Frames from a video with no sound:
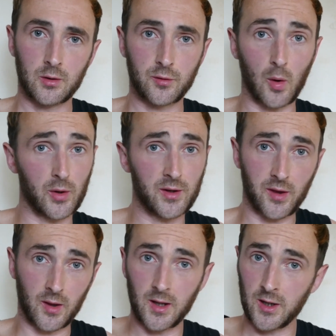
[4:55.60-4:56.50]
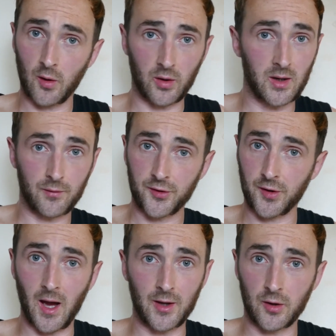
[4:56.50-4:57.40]
Don't need to lean on either
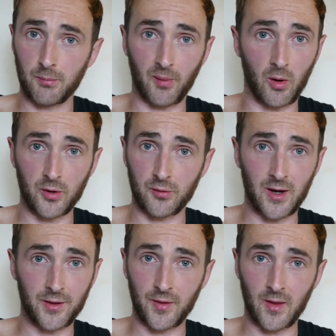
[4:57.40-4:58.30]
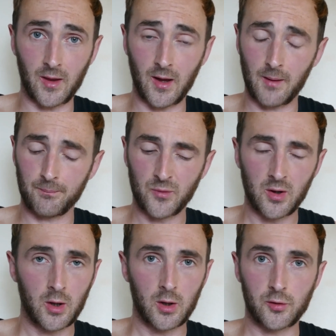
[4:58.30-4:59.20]
side of the board or anything like that.
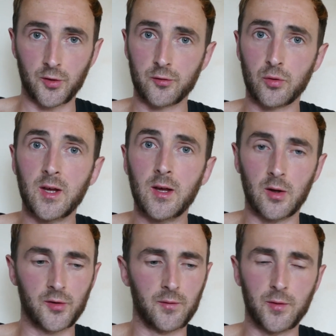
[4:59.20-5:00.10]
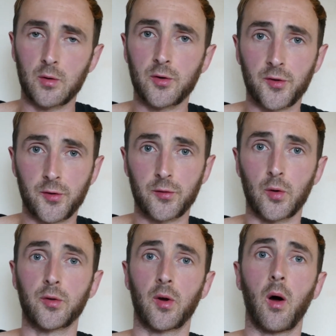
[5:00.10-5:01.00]
Just treat it as if you were just
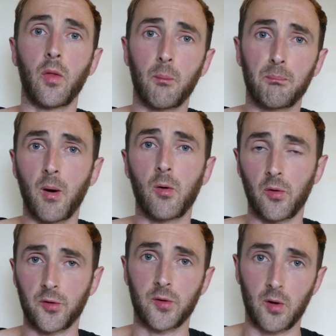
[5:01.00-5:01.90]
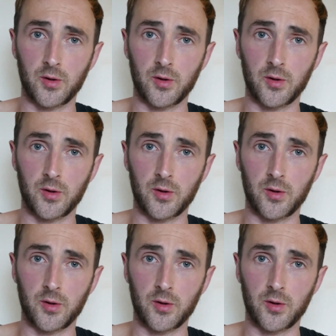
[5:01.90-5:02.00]
stood on the bolts on